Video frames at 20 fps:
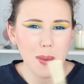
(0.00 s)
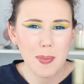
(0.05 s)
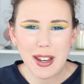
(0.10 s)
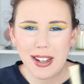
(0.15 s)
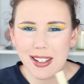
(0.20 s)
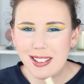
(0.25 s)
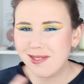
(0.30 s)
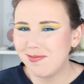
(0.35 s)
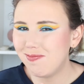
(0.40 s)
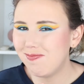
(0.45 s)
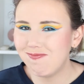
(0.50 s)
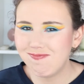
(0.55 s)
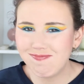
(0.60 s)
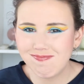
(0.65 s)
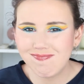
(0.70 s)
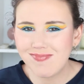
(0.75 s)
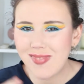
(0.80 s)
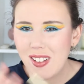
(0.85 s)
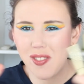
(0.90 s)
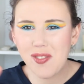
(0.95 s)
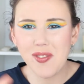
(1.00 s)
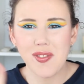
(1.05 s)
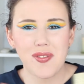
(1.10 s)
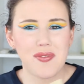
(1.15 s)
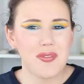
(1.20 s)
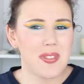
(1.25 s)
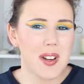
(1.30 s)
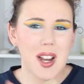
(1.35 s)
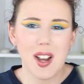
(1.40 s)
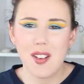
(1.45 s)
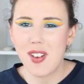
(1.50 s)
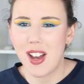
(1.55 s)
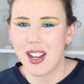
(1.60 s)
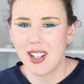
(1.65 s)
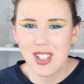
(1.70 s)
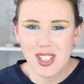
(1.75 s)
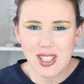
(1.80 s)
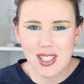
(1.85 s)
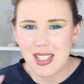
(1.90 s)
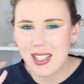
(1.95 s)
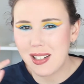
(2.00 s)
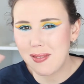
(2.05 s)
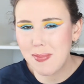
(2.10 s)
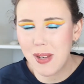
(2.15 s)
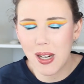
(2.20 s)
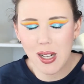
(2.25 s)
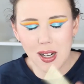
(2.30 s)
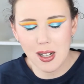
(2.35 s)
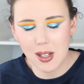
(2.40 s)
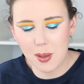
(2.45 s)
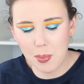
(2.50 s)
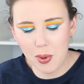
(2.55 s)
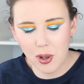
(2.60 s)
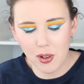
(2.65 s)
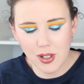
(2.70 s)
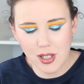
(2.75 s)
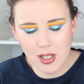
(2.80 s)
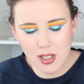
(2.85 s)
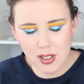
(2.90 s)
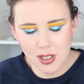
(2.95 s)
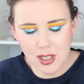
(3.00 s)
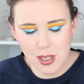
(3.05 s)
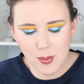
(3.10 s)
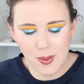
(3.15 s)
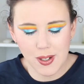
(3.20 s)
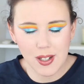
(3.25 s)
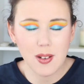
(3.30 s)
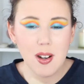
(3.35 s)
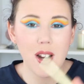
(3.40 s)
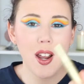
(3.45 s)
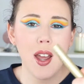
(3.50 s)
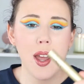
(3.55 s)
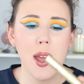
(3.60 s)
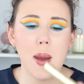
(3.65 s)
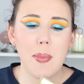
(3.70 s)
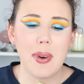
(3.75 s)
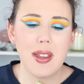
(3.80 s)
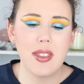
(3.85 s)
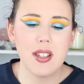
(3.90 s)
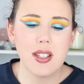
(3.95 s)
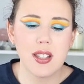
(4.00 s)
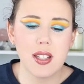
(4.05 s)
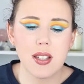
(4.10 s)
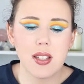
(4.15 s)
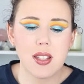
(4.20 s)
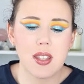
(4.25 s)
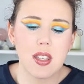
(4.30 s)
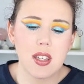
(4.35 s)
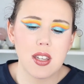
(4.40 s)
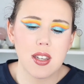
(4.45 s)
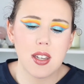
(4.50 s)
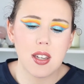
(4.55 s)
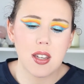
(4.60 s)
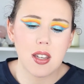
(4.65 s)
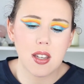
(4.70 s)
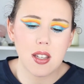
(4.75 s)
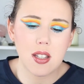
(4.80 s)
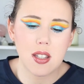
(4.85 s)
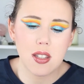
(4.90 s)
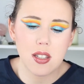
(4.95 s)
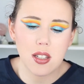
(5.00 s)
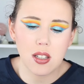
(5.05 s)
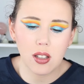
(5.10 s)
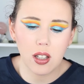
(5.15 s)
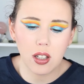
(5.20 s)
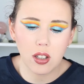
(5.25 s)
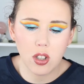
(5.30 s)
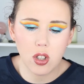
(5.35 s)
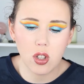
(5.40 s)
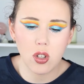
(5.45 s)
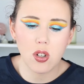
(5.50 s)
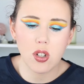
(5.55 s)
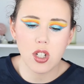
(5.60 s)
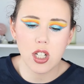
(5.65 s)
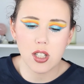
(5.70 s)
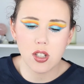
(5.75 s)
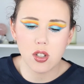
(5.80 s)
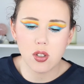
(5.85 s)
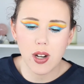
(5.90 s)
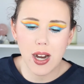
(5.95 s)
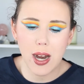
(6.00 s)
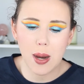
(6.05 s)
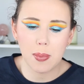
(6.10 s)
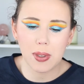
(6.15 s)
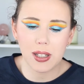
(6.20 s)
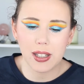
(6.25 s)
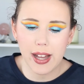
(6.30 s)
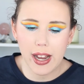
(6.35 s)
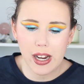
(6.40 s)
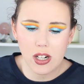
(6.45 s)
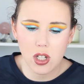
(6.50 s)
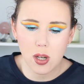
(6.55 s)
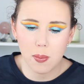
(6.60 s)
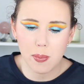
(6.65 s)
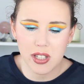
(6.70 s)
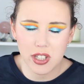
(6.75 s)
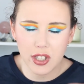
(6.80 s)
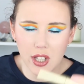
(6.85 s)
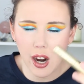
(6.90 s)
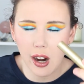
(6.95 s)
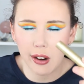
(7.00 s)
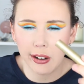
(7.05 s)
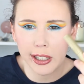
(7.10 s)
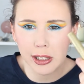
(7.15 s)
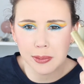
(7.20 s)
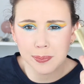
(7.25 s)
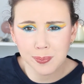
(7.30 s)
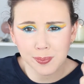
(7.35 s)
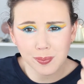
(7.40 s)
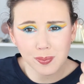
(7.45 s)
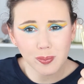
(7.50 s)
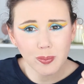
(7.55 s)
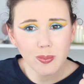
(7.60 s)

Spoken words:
about if I've actually made any progress on this one. But this is the Still a Huge Extreme Lash Mascara.